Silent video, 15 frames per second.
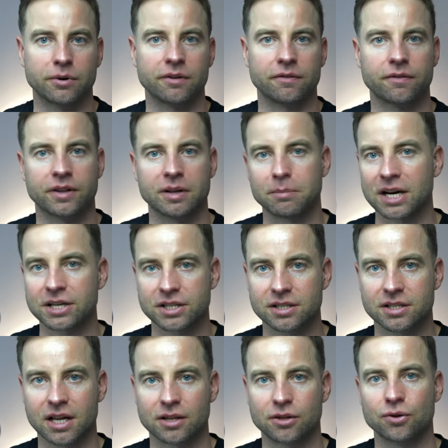with the
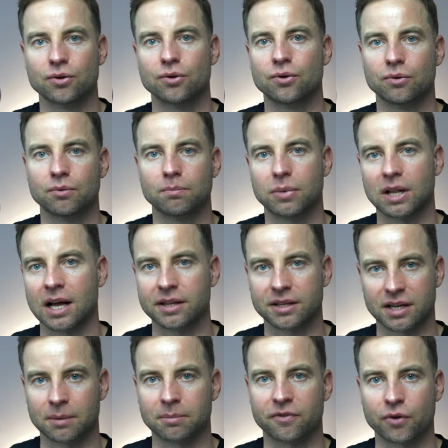budget that you
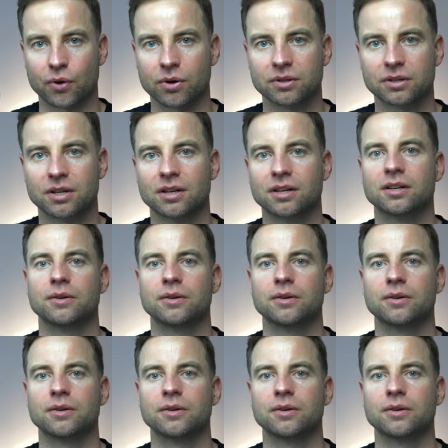planned upfront